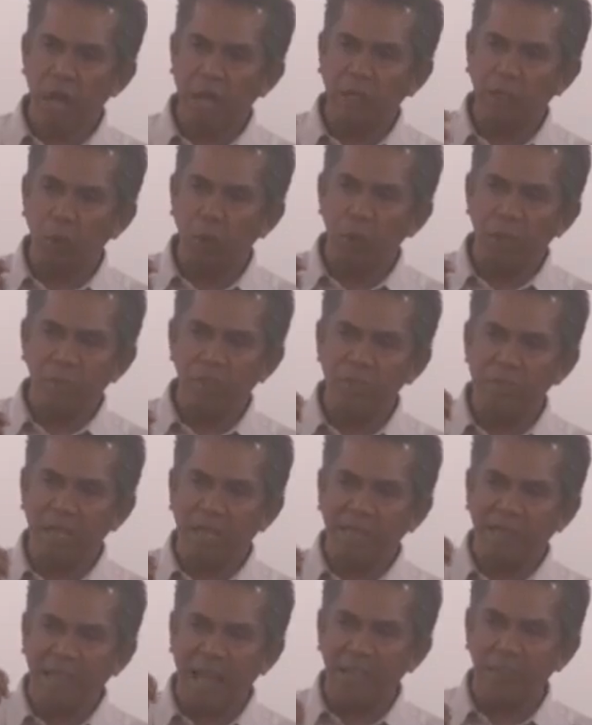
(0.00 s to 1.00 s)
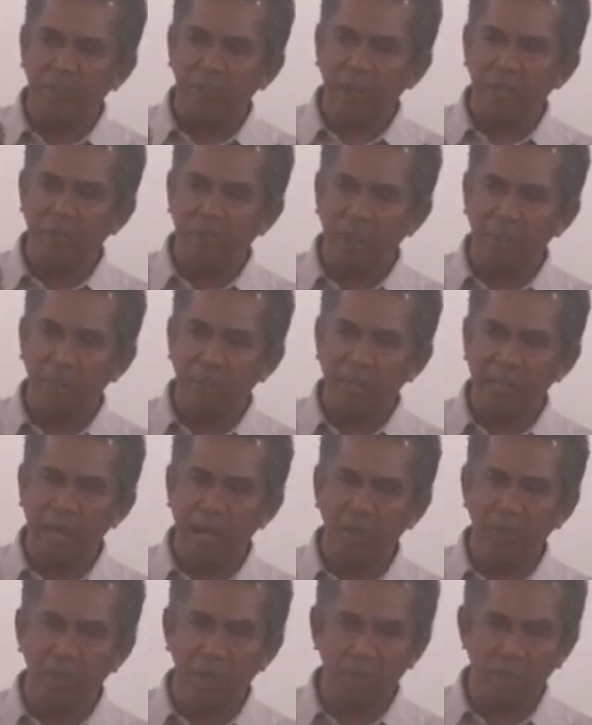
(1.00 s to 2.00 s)
I know it's not touching somebody
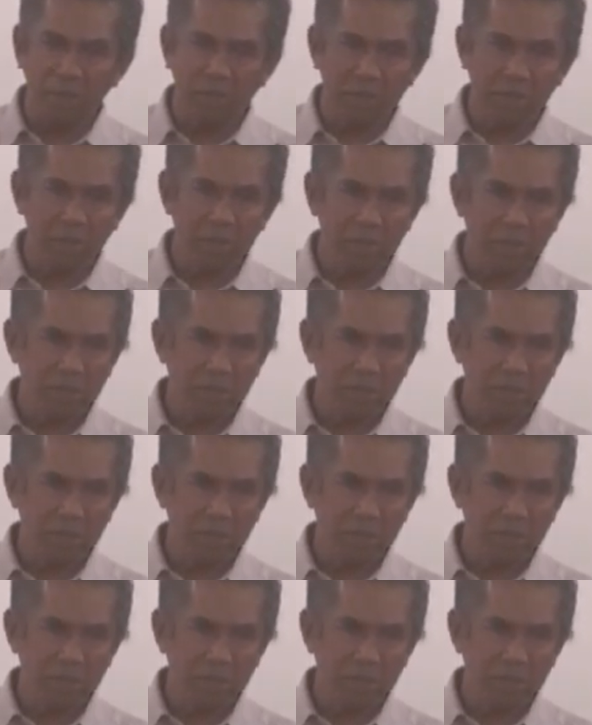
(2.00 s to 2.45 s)
else's.